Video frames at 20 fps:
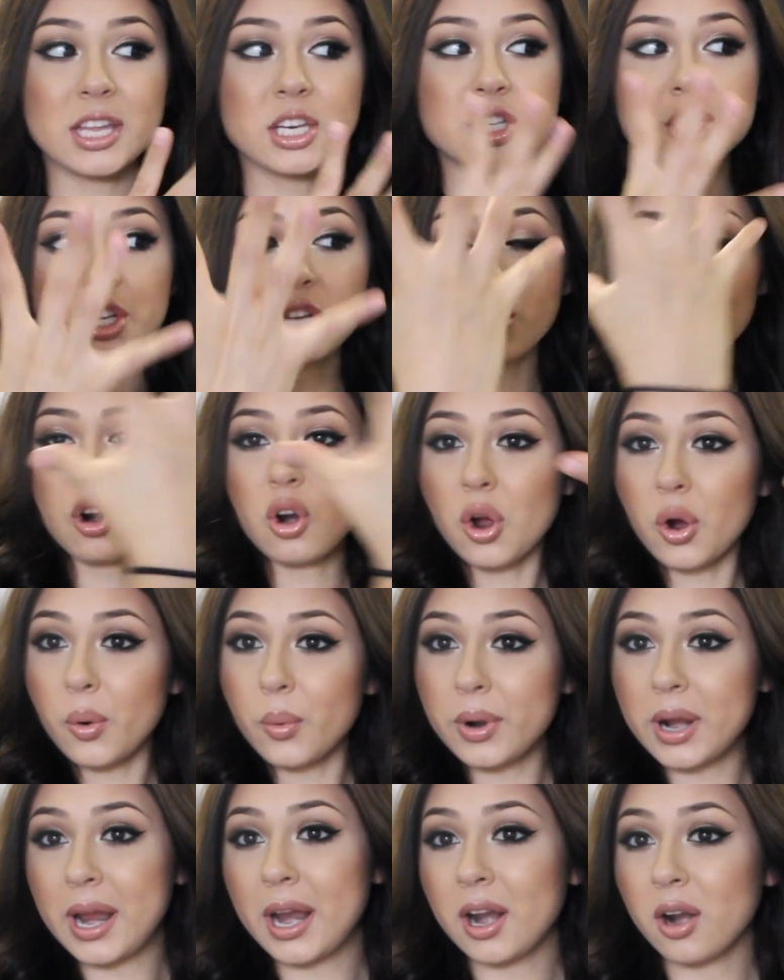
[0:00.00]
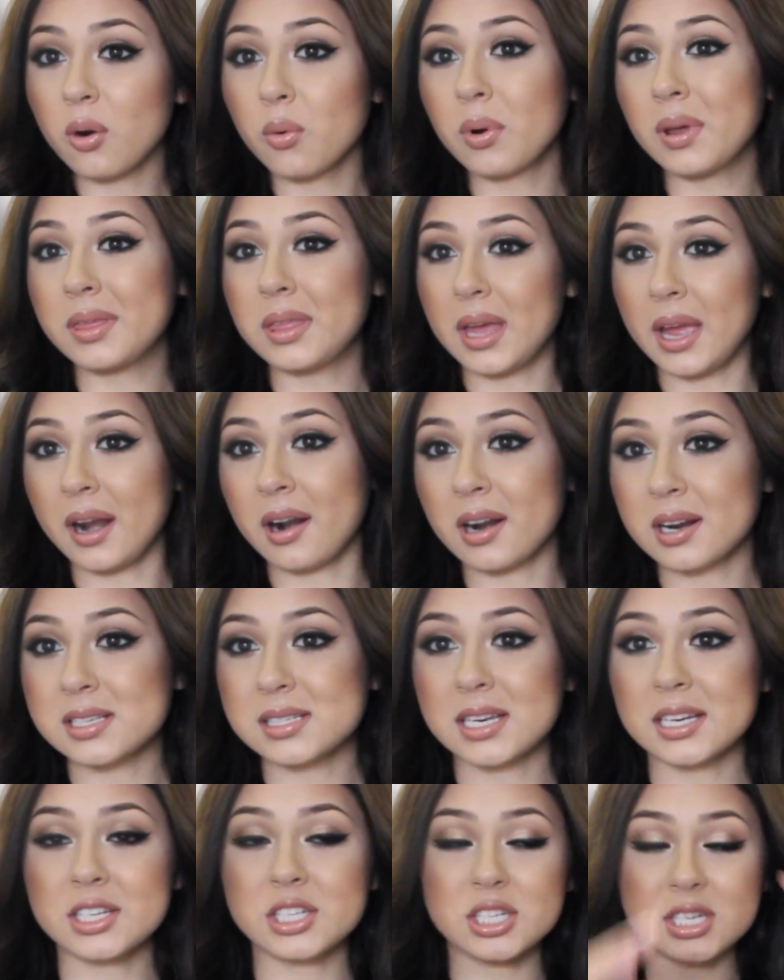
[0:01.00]
into your own hair with the hair
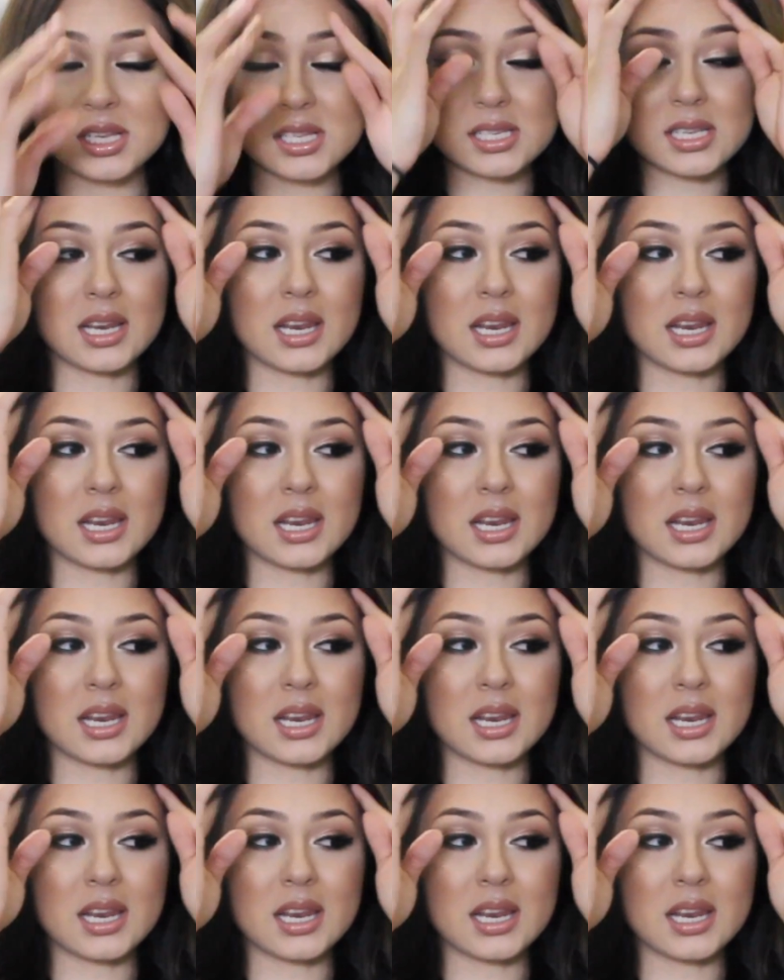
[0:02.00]
extensions.